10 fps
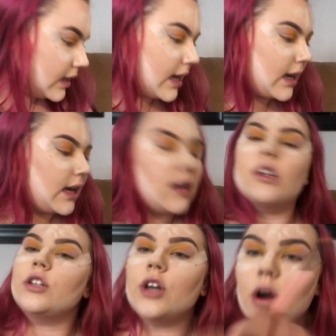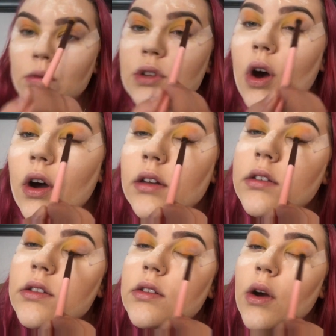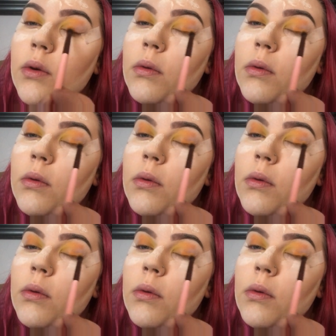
and like it goes on so